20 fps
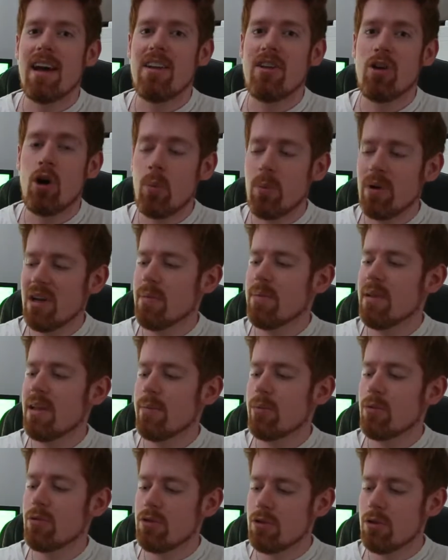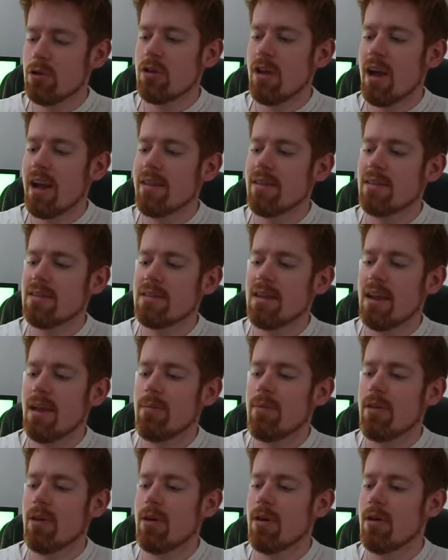Not many people do like this
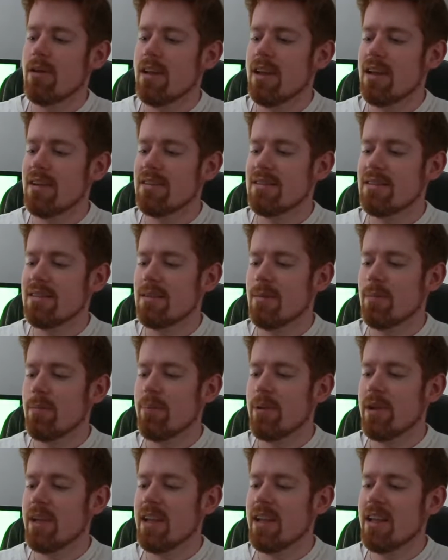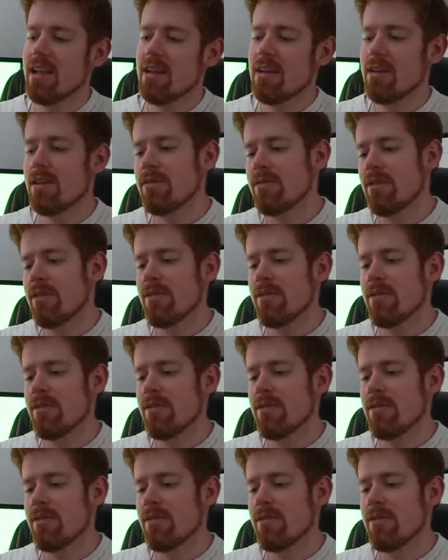game though. It's a bit of